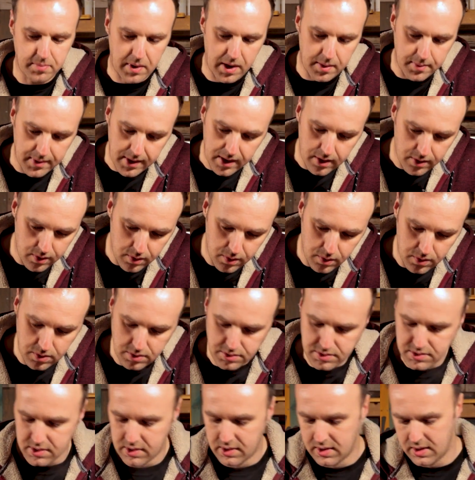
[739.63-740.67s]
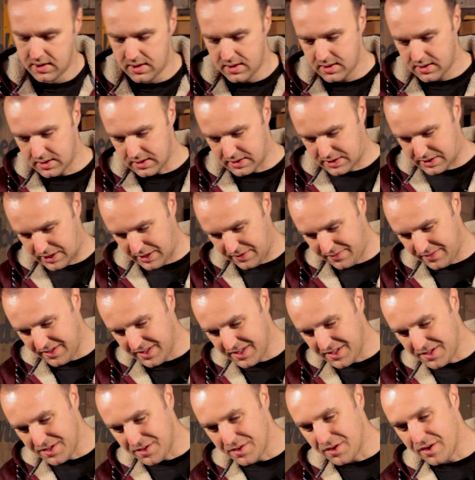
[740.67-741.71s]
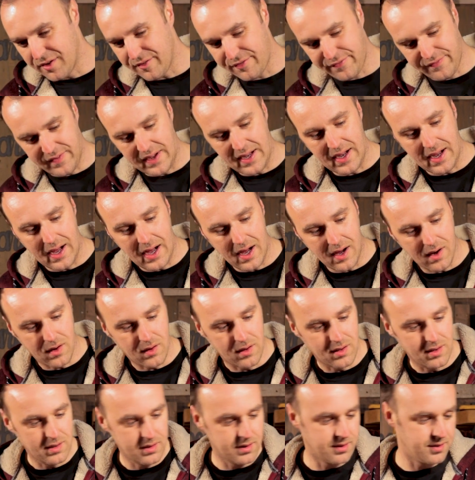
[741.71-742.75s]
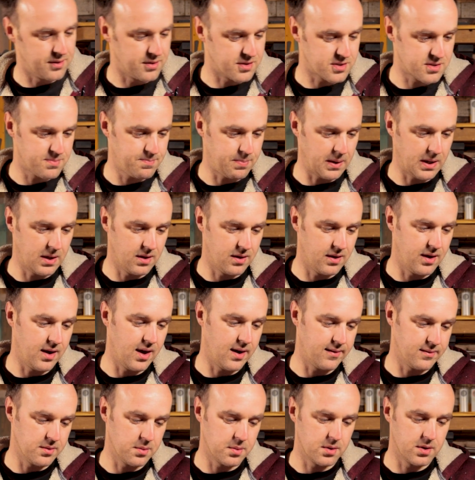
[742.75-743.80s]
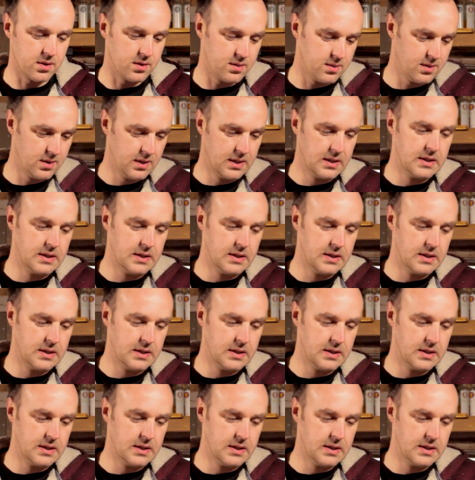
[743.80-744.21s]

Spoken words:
Buy bigger rolls, because they really do not fit at all. They're spilling out everywhere.